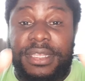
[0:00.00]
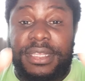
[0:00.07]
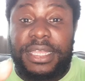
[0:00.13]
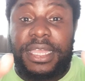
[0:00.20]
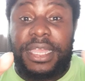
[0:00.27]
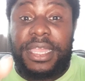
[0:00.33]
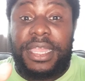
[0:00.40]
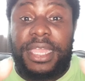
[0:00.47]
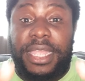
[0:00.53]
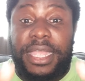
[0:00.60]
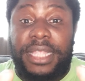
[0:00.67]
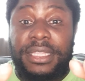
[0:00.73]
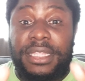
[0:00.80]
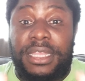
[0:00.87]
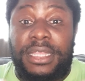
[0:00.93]
in
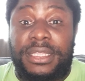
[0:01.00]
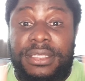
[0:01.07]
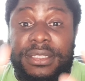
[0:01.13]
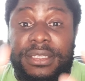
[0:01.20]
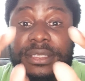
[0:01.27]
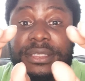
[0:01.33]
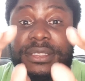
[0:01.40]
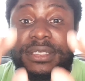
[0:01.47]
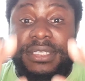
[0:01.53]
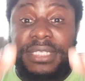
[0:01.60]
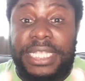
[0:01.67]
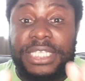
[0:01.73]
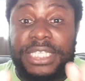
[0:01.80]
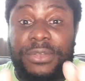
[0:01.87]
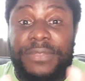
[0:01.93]
the centre
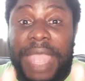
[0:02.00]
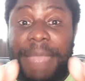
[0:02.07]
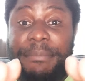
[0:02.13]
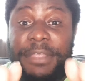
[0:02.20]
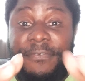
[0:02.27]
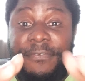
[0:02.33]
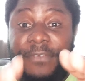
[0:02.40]
of that midfield